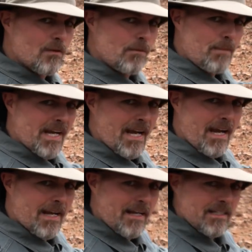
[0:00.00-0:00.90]
the big
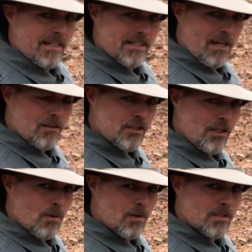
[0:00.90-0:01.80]
head. He said he saw the
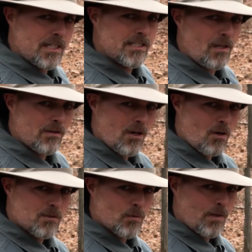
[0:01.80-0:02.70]
shoulders. He saw the
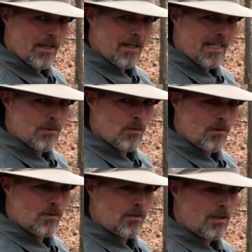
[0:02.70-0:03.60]
arm swing. I said,
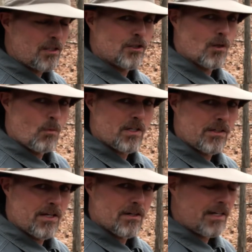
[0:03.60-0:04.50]
well, are you sure it wasn't a
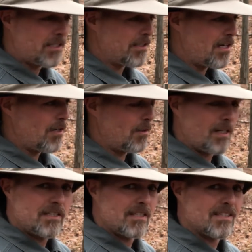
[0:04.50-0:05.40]
deer? He said, no.
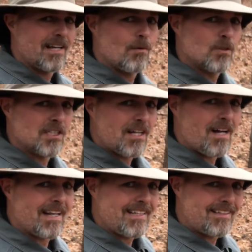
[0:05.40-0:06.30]
He said, this thing was
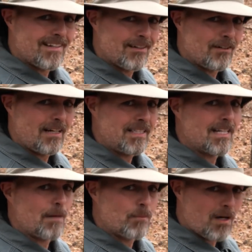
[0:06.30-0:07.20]
not a deer. He
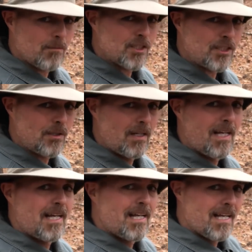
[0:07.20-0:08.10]
said, I promise you.
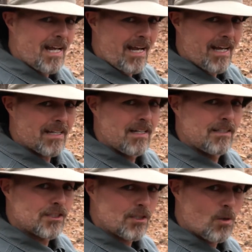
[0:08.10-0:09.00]
Head,
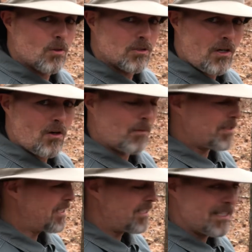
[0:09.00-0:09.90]
shoulders, arms.
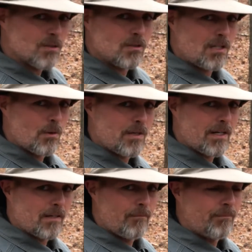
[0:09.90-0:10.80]
He said, this was no
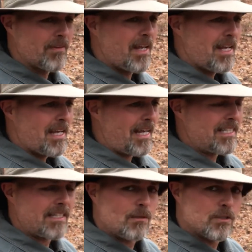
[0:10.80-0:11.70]
deer. He
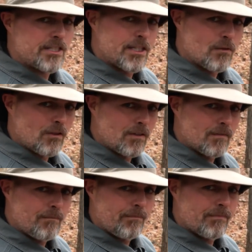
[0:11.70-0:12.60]
said it was silver.
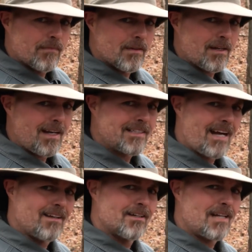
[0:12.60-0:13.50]
And I just kind
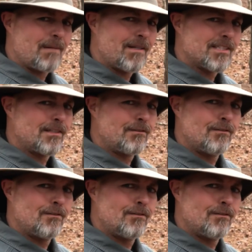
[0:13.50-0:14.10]
of looked at him. I said,